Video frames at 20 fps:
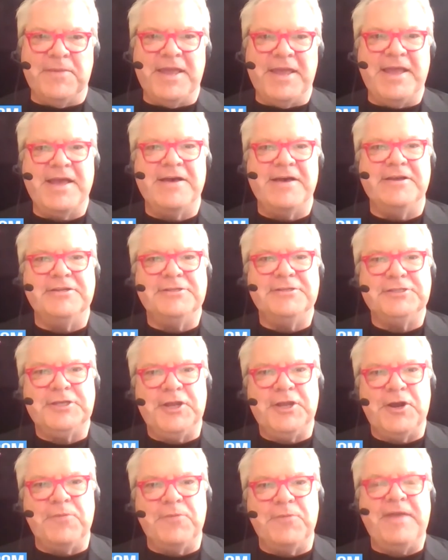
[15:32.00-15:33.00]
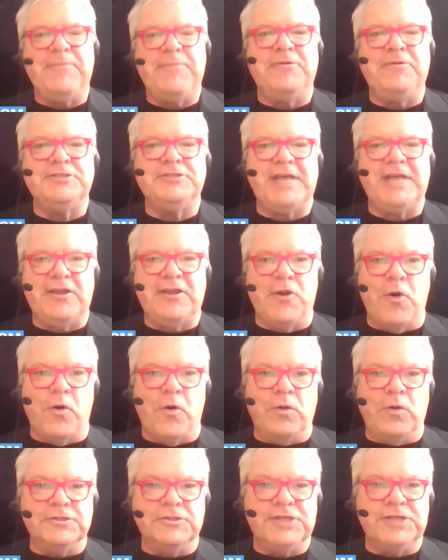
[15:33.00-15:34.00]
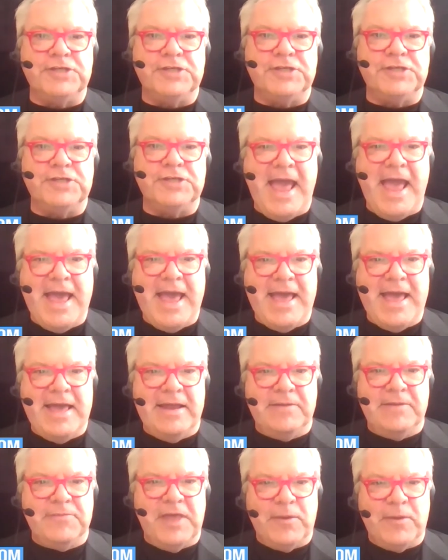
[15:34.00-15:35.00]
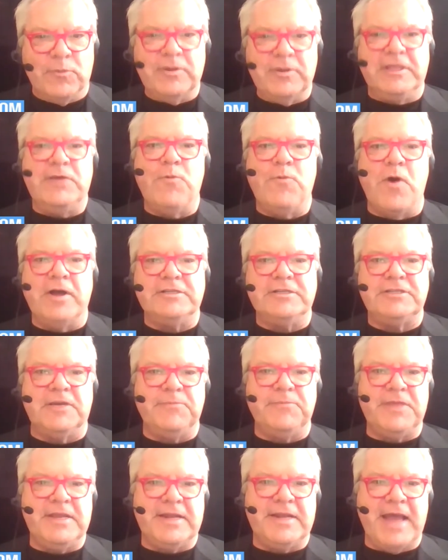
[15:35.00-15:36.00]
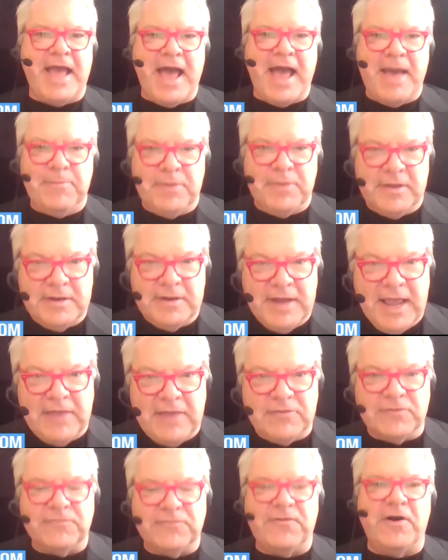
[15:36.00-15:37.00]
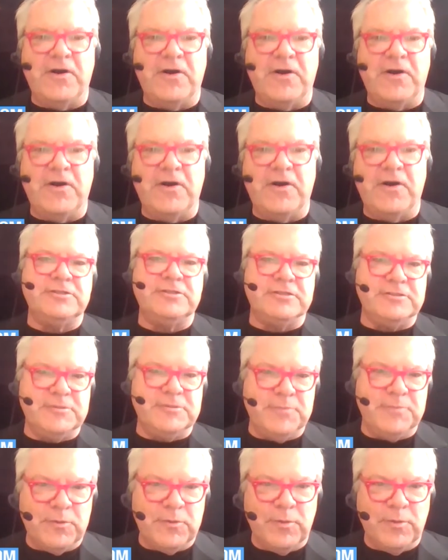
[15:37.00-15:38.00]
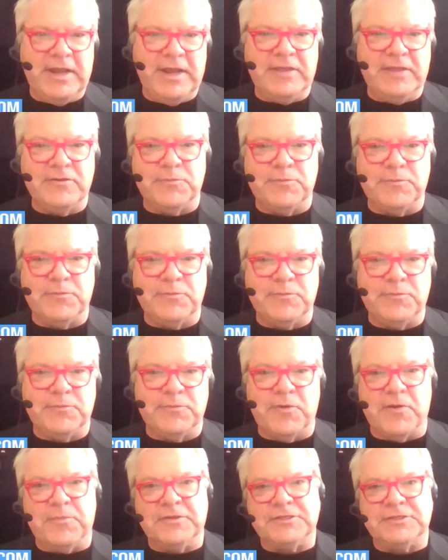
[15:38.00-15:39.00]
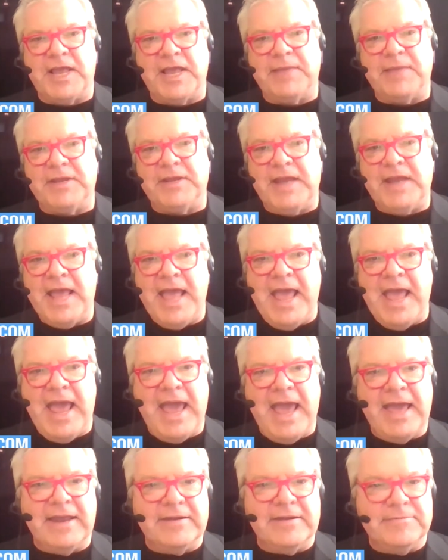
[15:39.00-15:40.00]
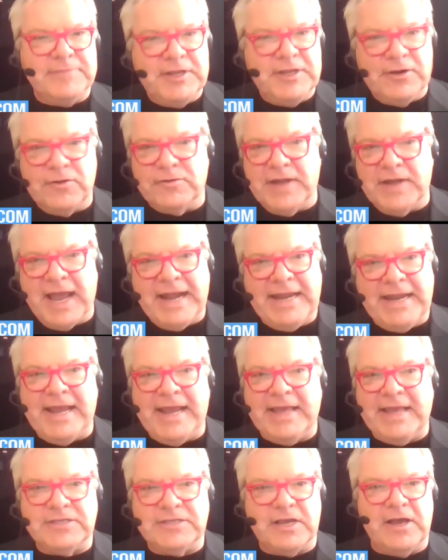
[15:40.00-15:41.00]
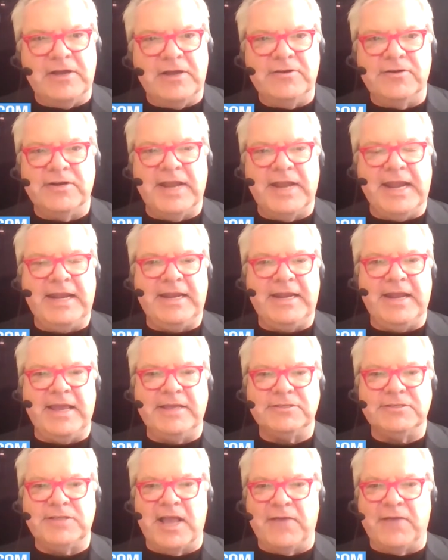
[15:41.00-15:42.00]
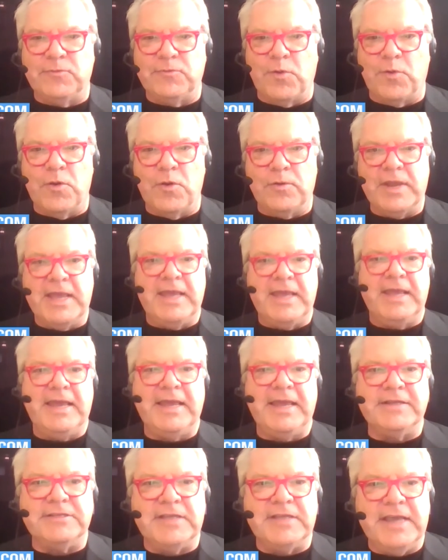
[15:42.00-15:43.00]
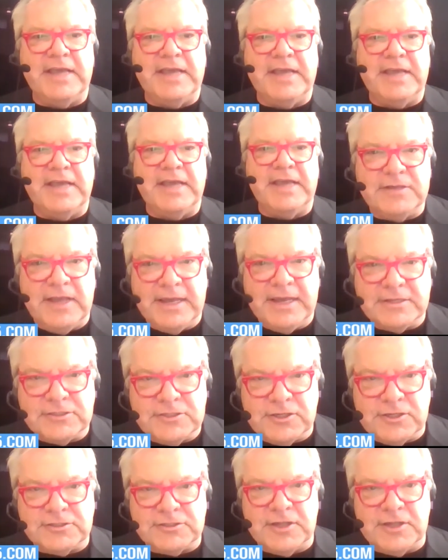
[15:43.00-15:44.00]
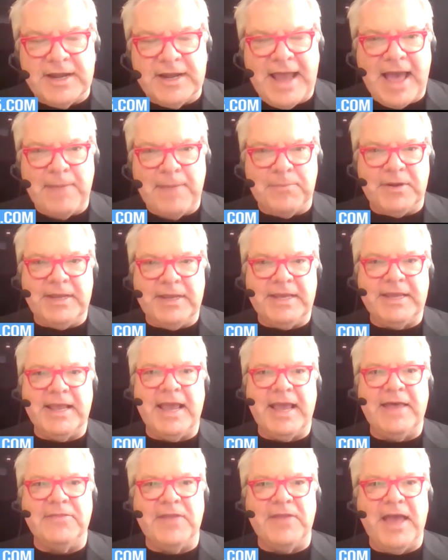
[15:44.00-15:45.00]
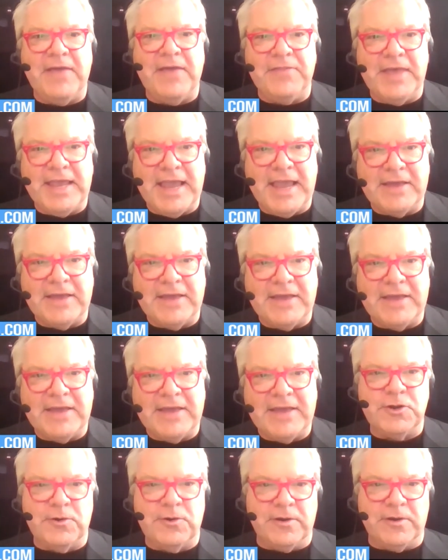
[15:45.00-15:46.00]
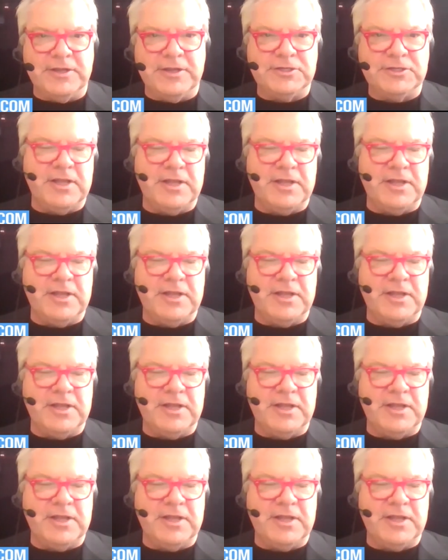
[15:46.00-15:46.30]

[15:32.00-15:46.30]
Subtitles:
because people set goals and they really want something to happen, and they're following your system, they're reading their purpose statement, and 90 days, 180 days down the road, it's just not happening, and they get discouraged.